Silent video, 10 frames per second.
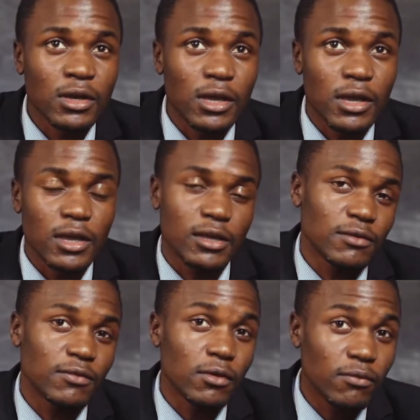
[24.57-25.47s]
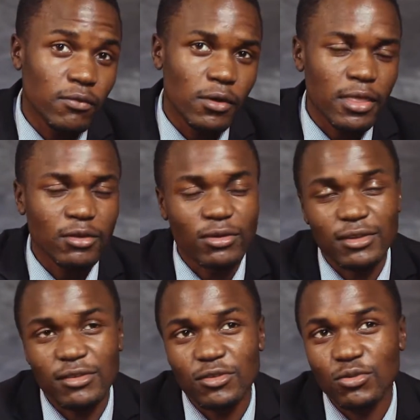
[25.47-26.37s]
in Form 4, that
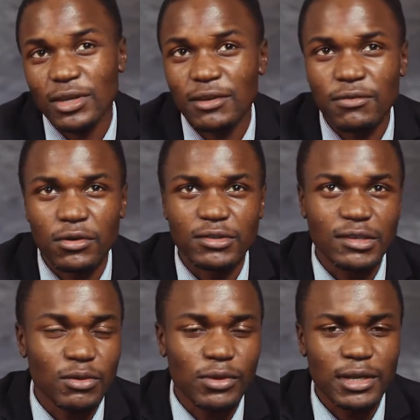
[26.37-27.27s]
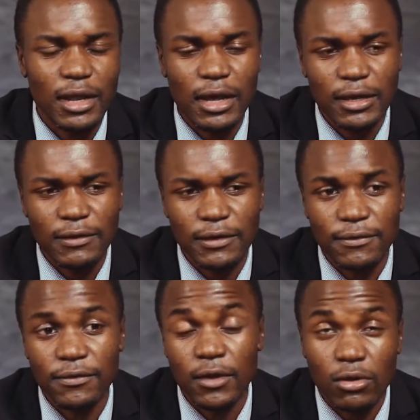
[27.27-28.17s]
was in 2014, when I
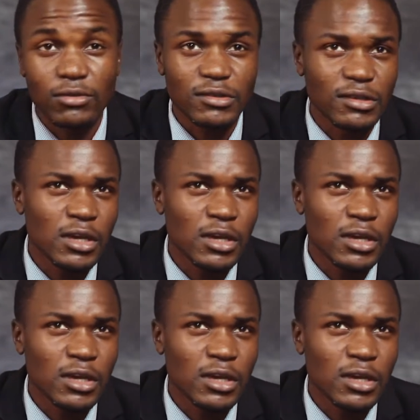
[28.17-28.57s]
failed